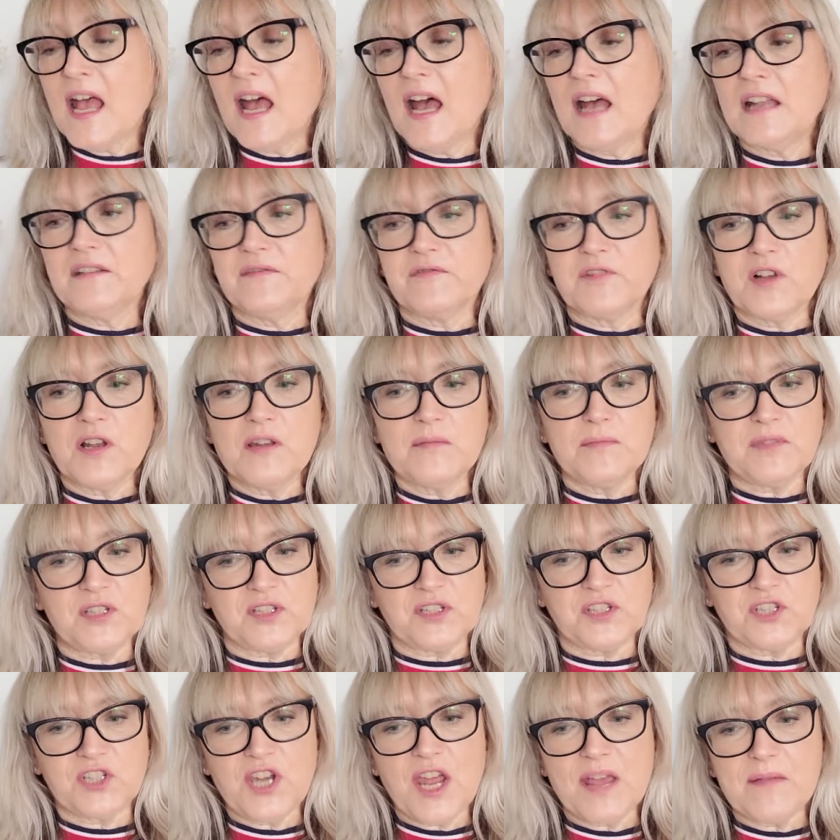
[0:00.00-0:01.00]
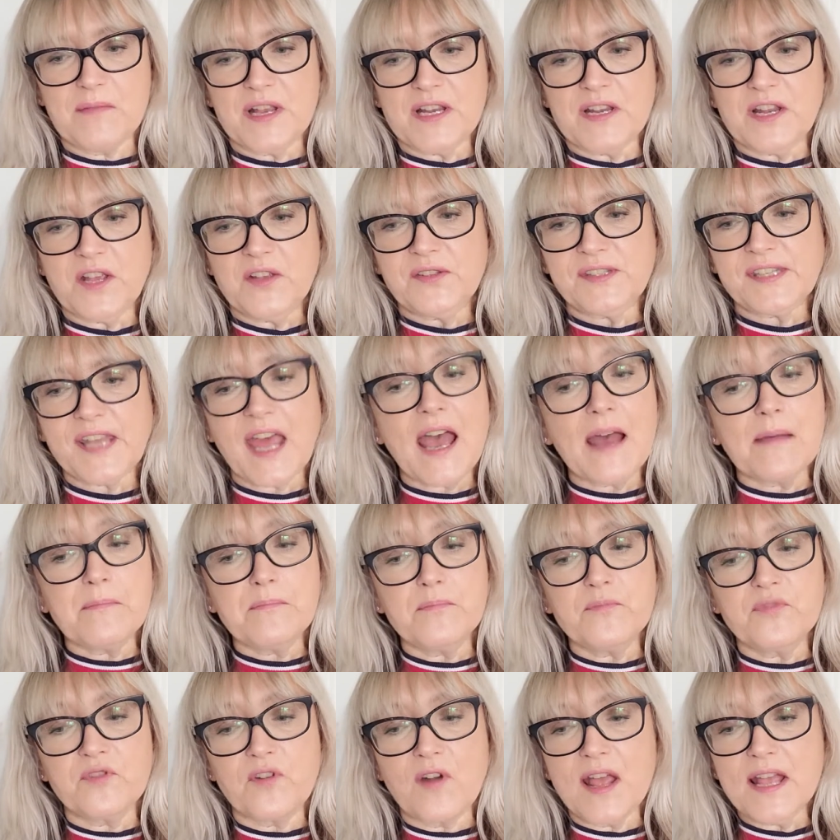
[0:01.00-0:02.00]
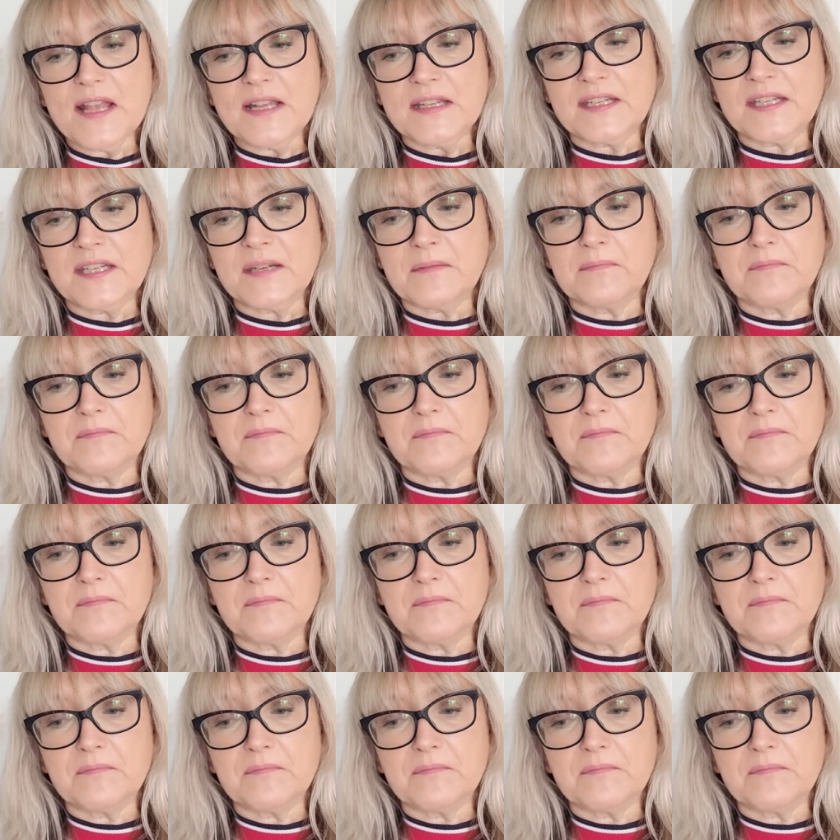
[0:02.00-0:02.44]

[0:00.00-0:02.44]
And you've got, let me just check my notes, ambrette